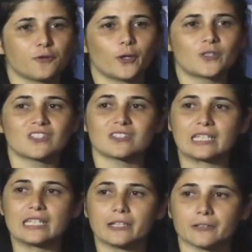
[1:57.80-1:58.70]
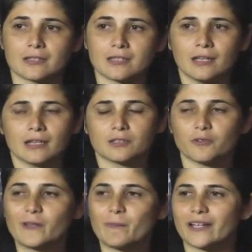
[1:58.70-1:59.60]
first years,
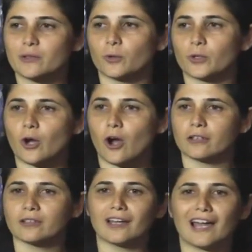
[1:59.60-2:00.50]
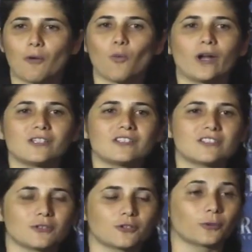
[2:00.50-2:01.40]
David Ben Gurion uh,
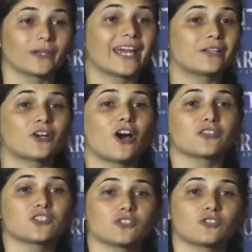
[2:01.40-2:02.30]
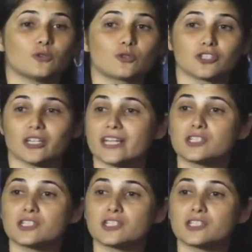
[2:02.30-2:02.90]
wanted to create a constitution.